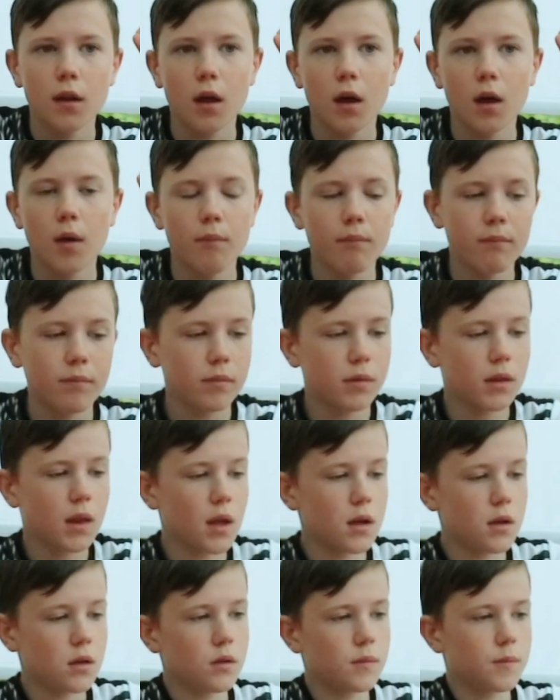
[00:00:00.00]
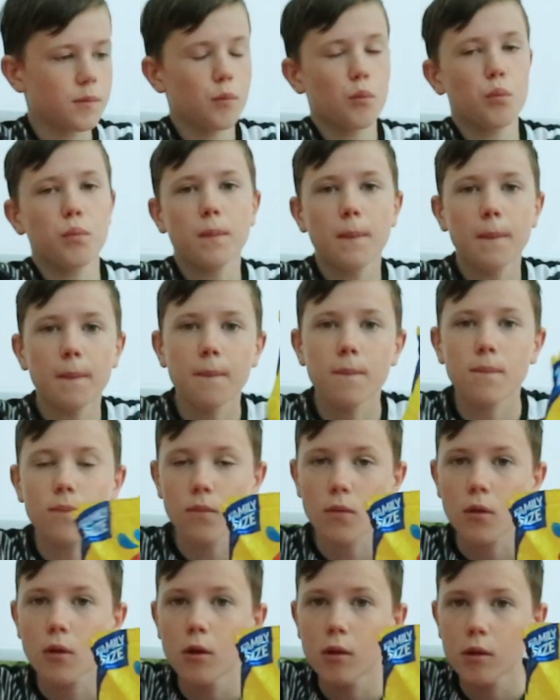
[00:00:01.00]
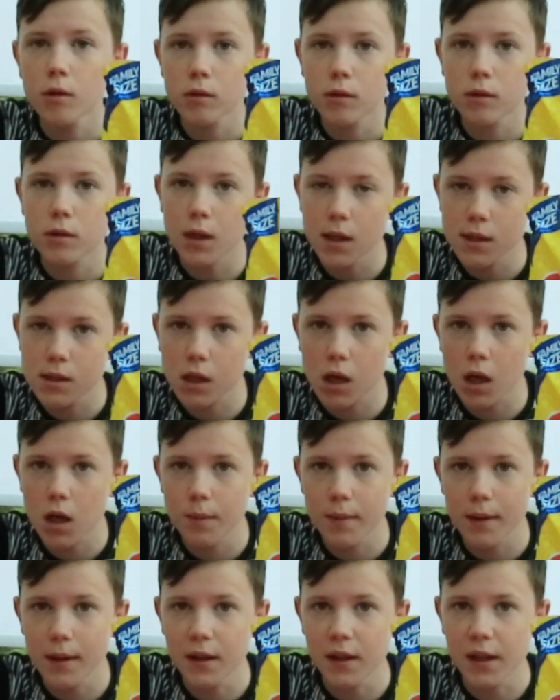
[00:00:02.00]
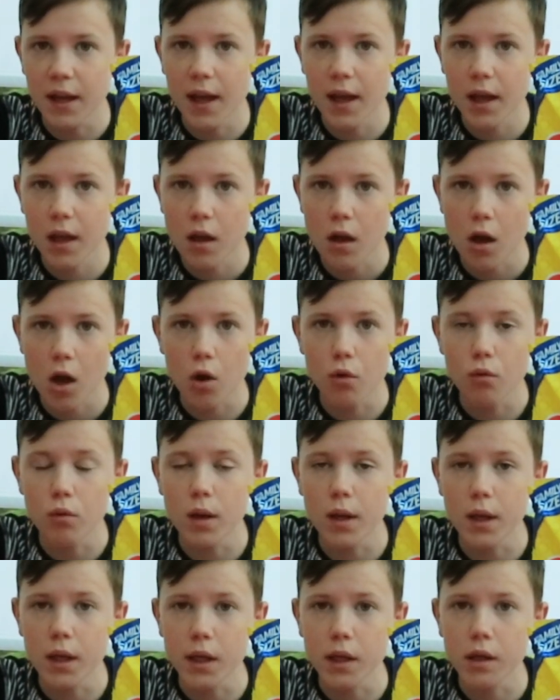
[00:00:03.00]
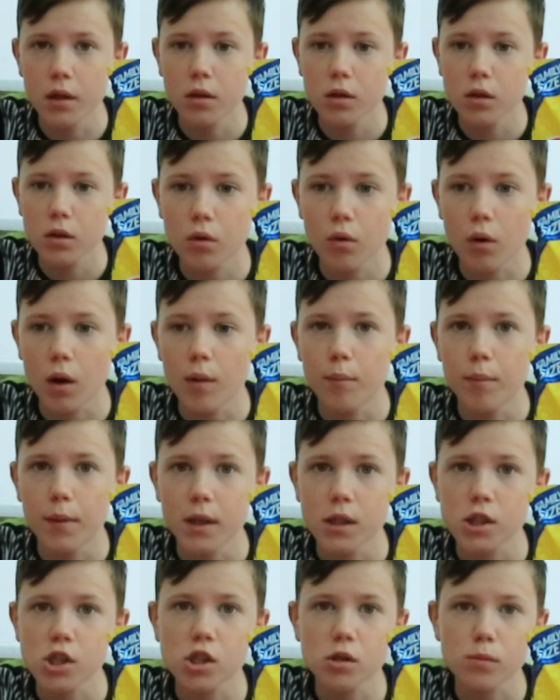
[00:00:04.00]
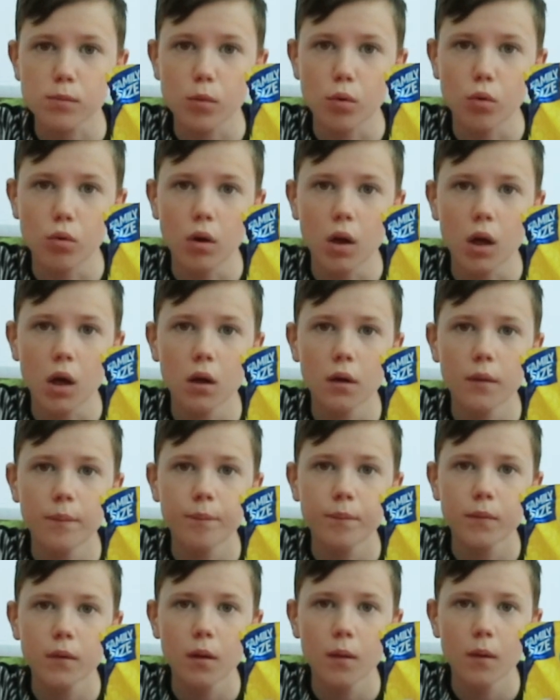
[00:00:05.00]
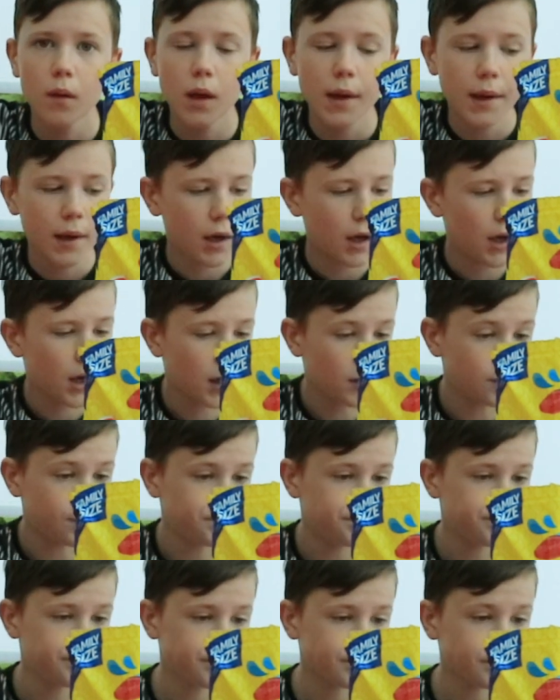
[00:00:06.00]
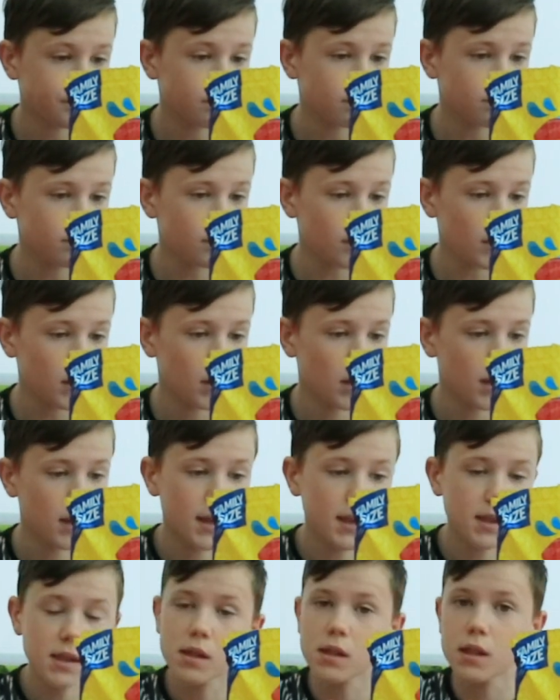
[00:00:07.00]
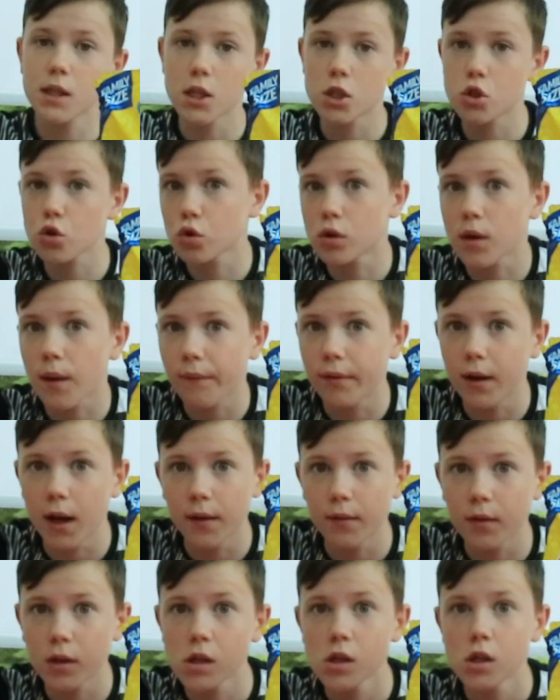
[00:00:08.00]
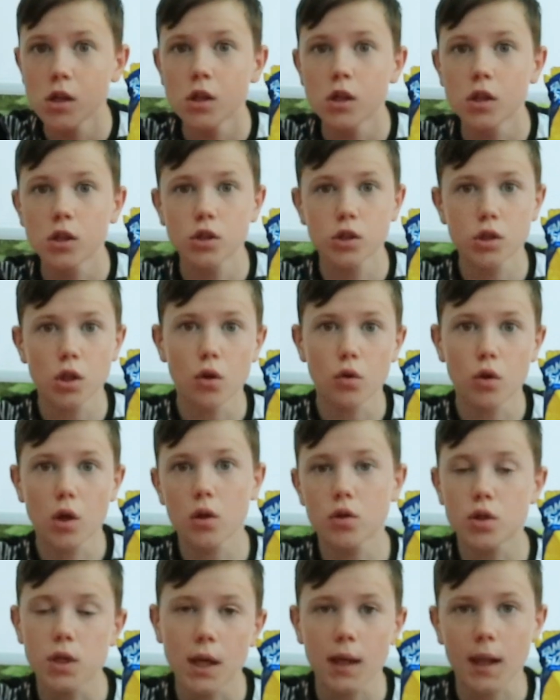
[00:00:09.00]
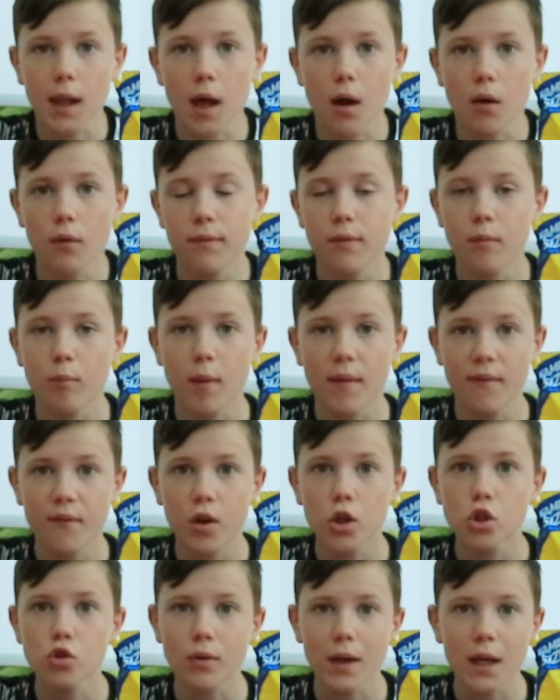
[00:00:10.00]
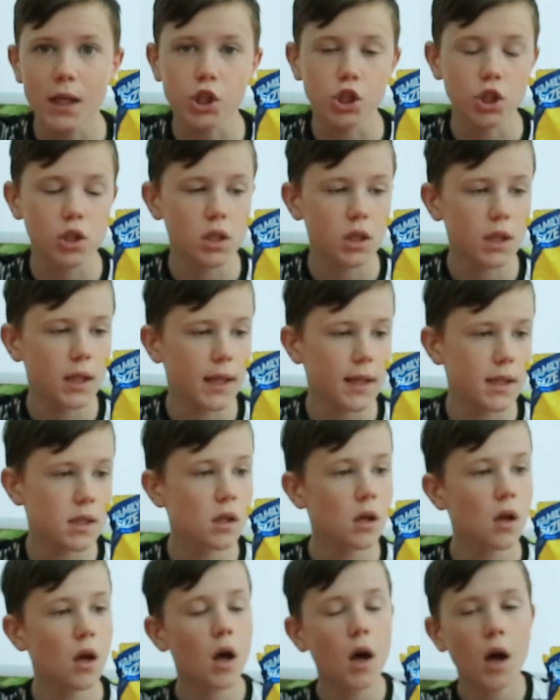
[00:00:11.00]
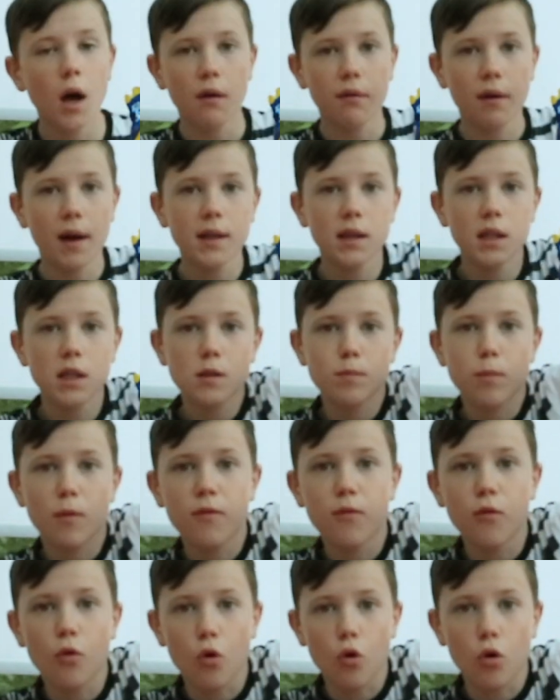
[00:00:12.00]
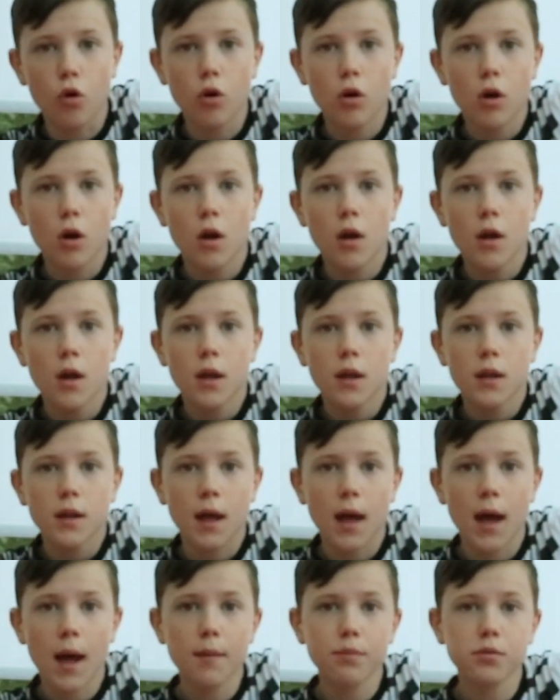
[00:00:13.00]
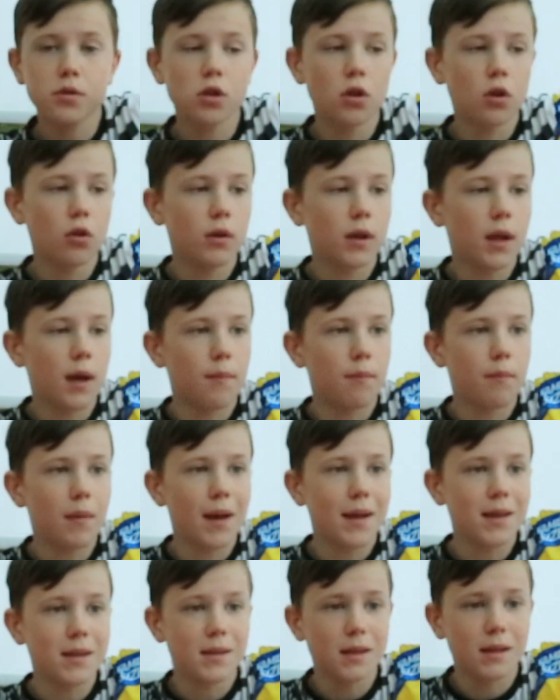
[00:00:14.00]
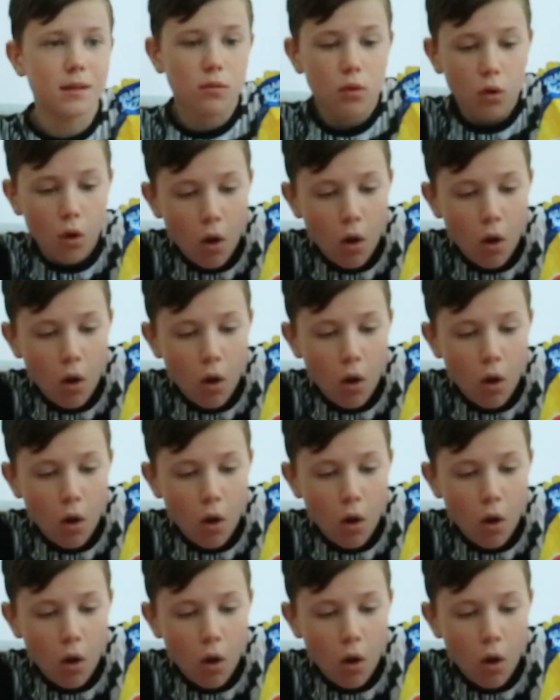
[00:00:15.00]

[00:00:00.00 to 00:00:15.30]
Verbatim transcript: um, then these are going to be in there, only quite a bit smaller. Um, it's the assorted flavour, so go check that out for my first reaction to these. I've had these before, they're absolutely amazing.